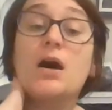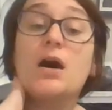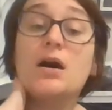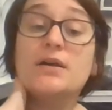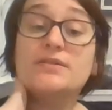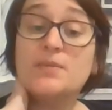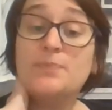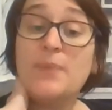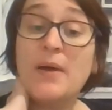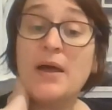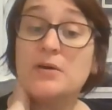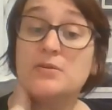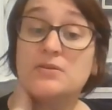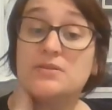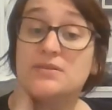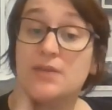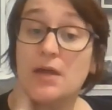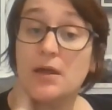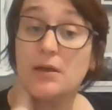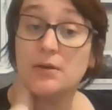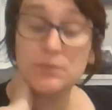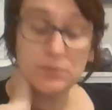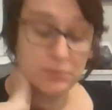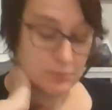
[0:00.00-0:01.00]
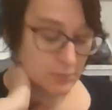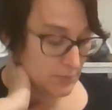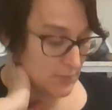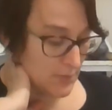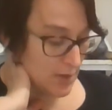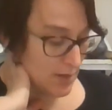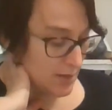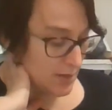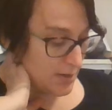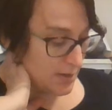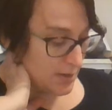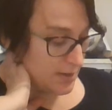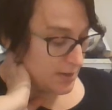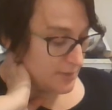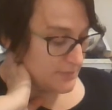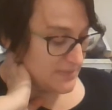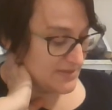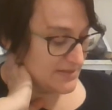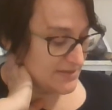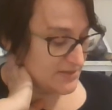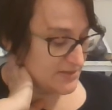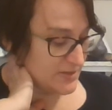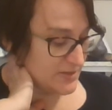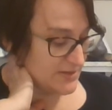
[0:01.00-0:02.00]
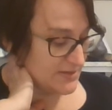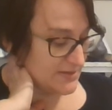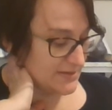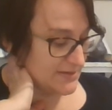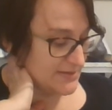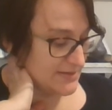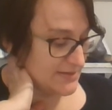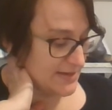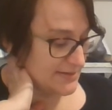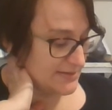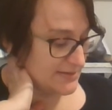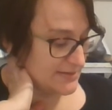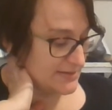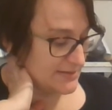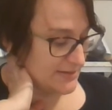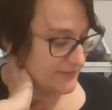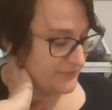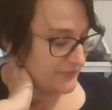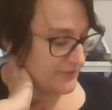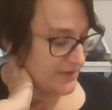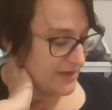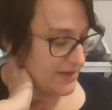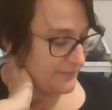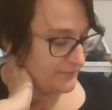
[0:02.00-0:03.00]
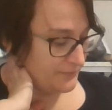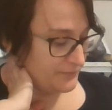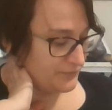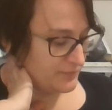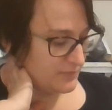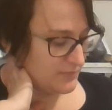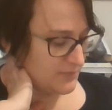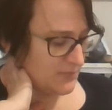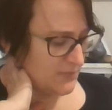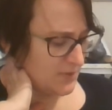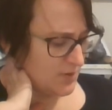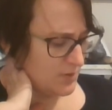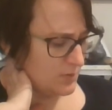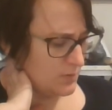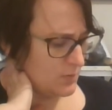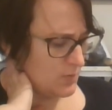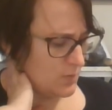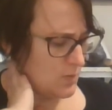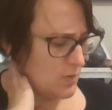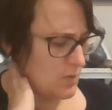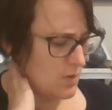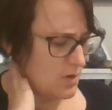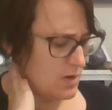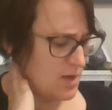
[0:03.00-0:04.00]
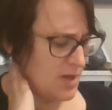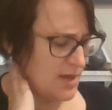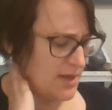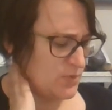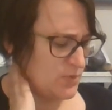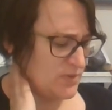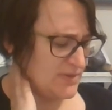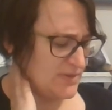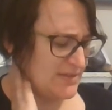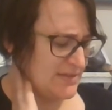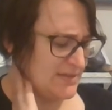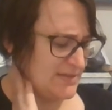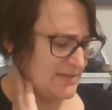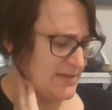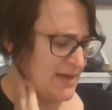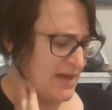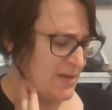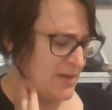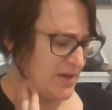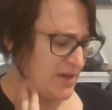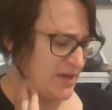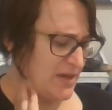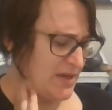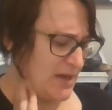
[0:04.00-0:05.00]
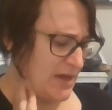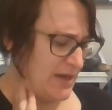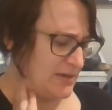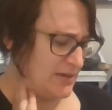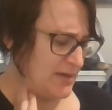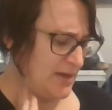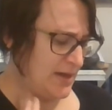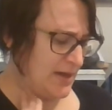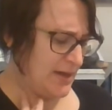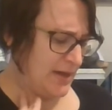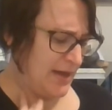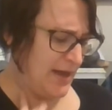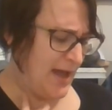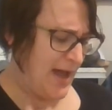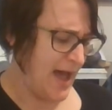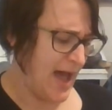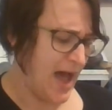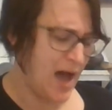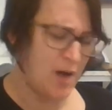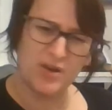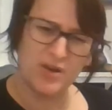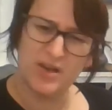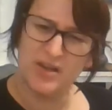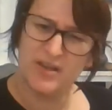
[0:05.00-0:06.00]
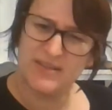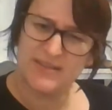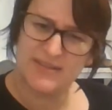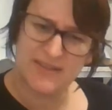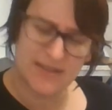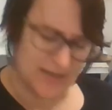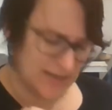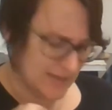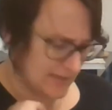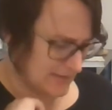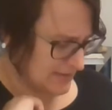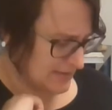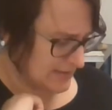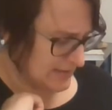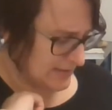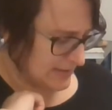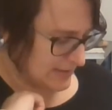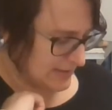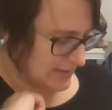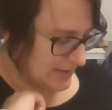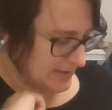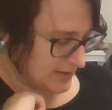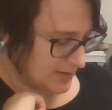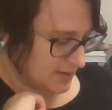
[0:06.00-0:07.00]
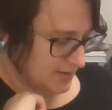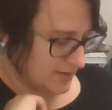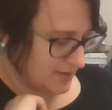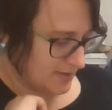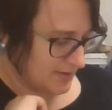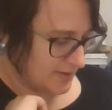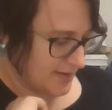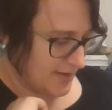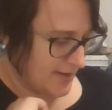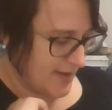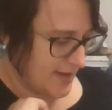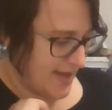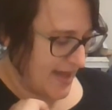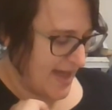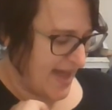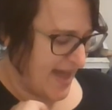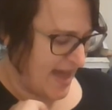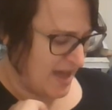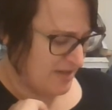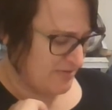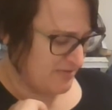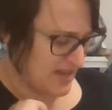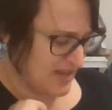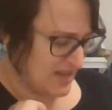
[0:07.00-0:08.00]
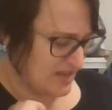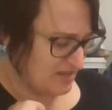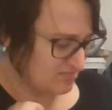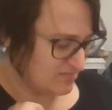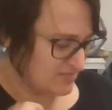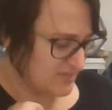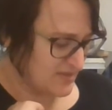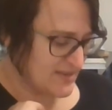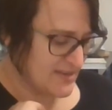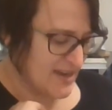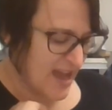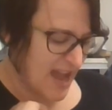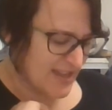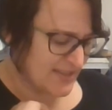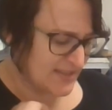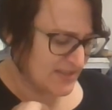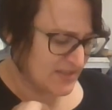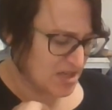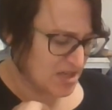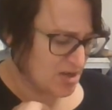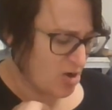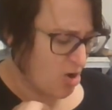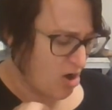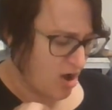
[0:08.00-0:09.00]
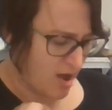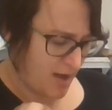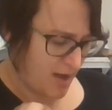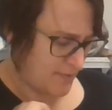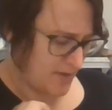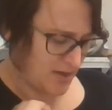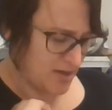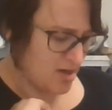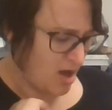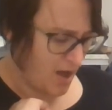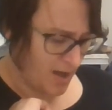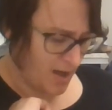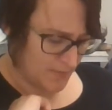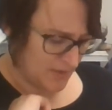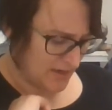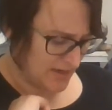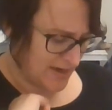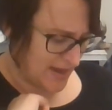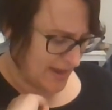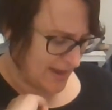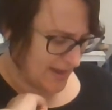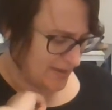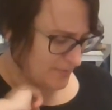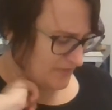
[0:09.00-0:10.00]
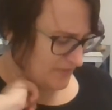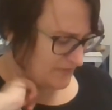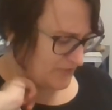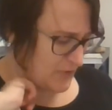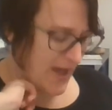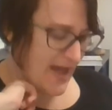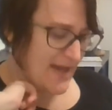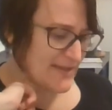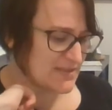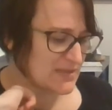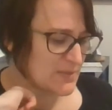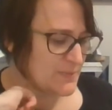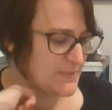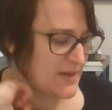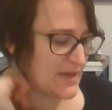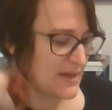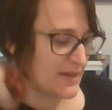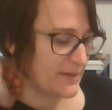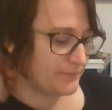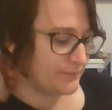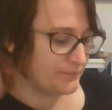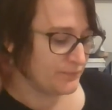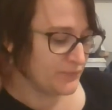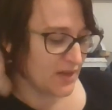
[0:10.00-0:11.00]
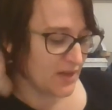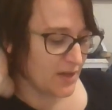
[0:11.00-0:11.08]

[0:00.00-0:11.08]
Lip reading: I suppose so, Mrs. Dursley said stiffly. What was his name again? Howard, isn't it? Harry. Nasty, common name, if you ask me.